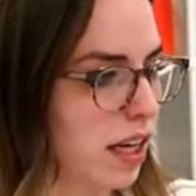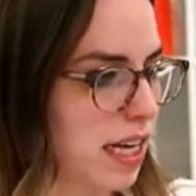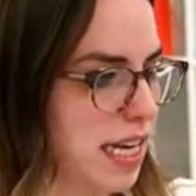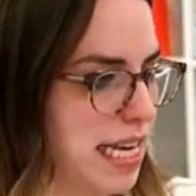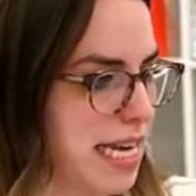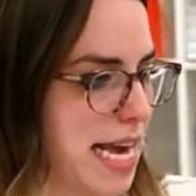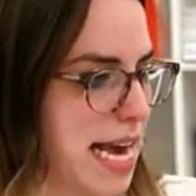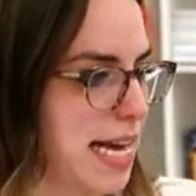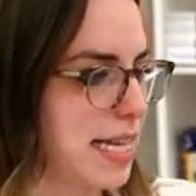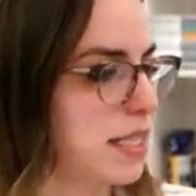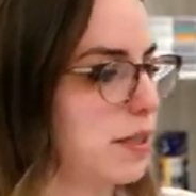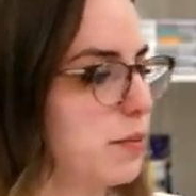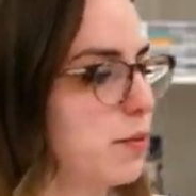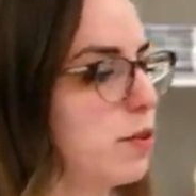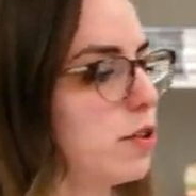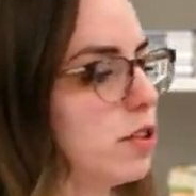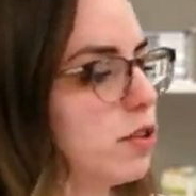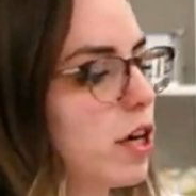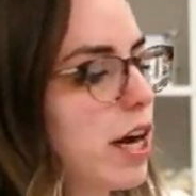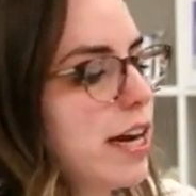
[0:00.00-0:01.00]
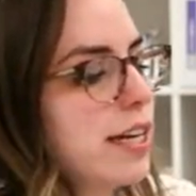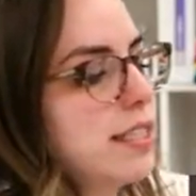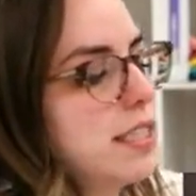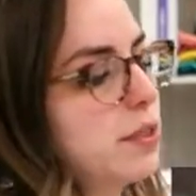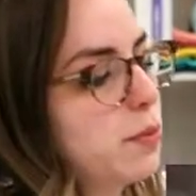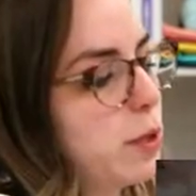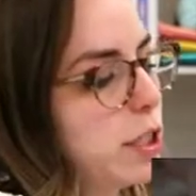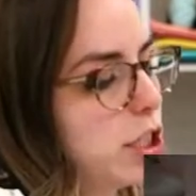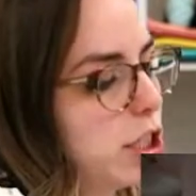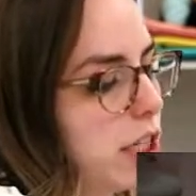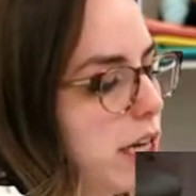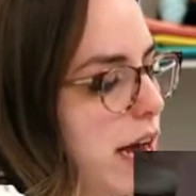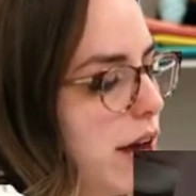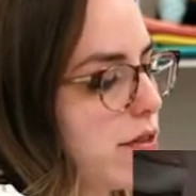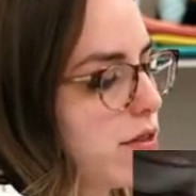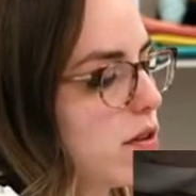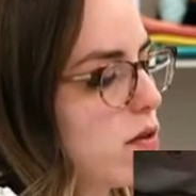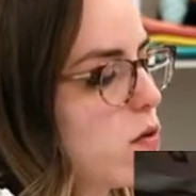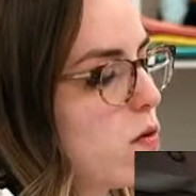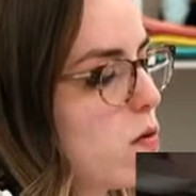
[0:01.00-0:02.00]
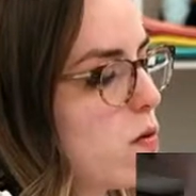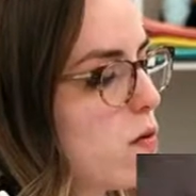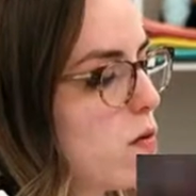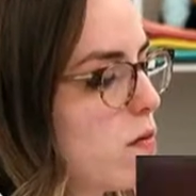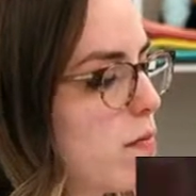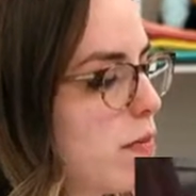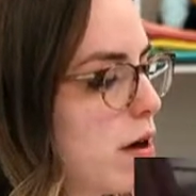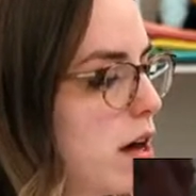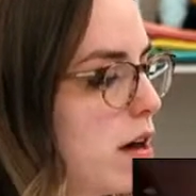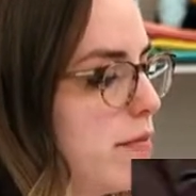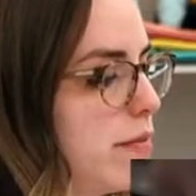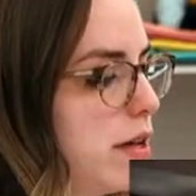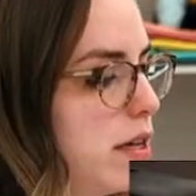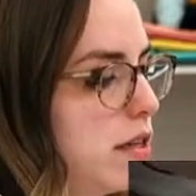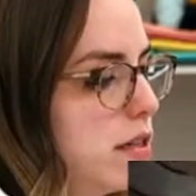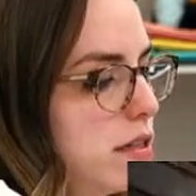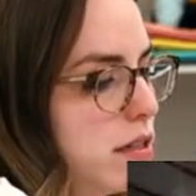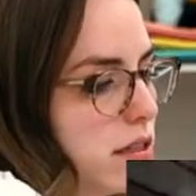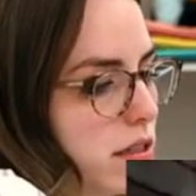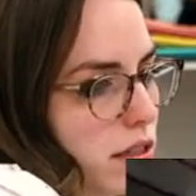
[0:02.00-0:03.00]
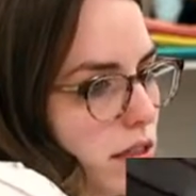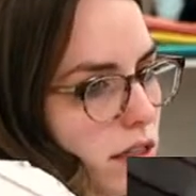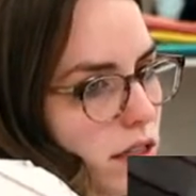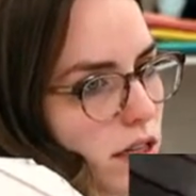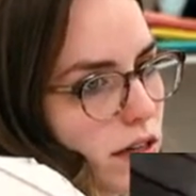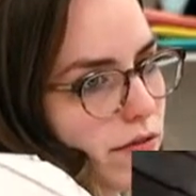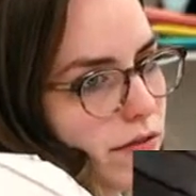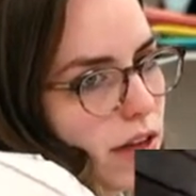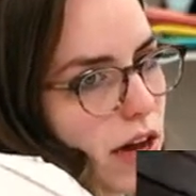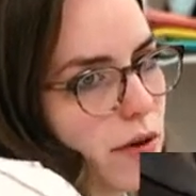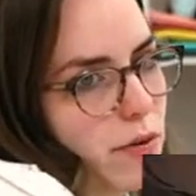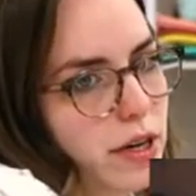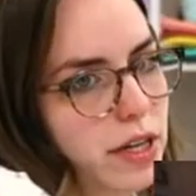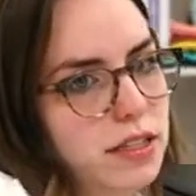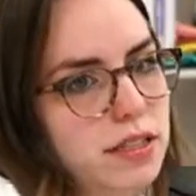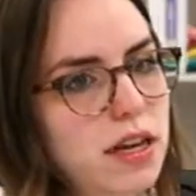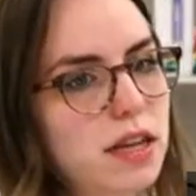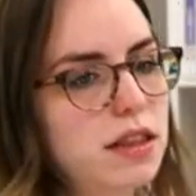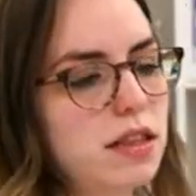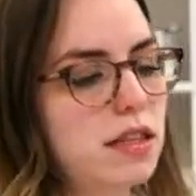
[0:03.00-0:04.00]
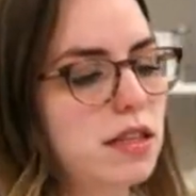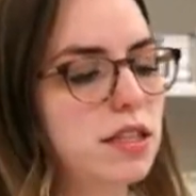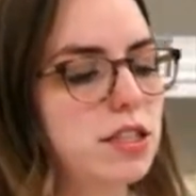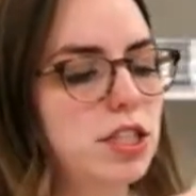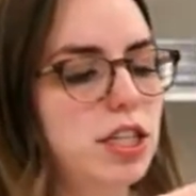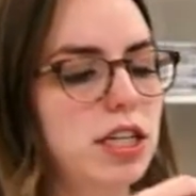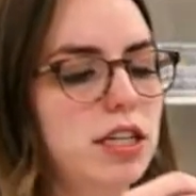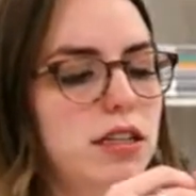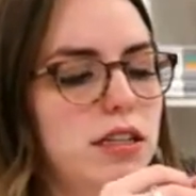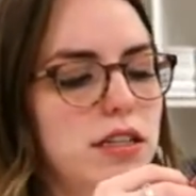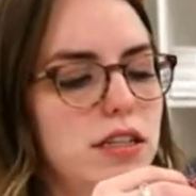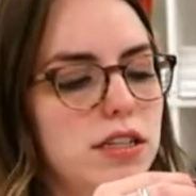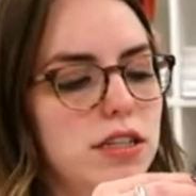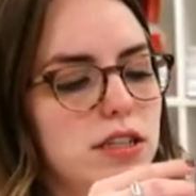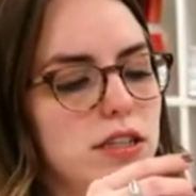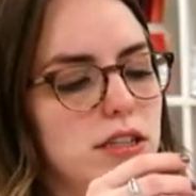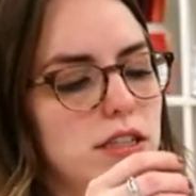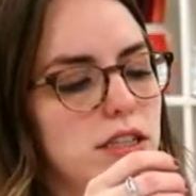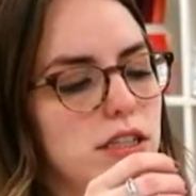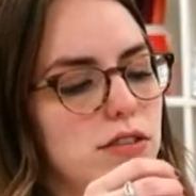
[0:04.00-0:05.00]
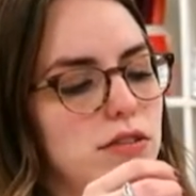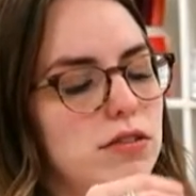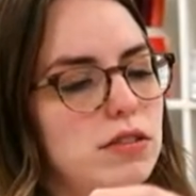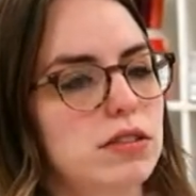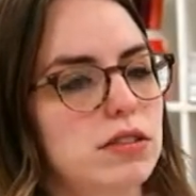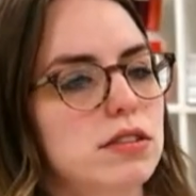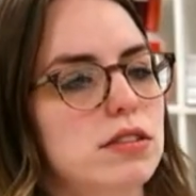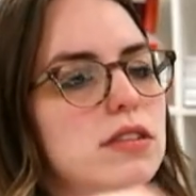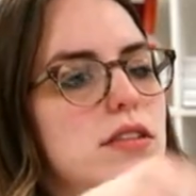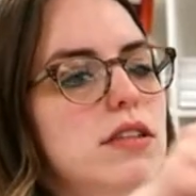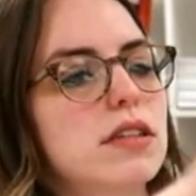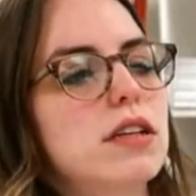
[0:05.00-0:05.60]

Yes, we'll try switching out the whole bobbin. See if that works. Nothing's jiggling or loose.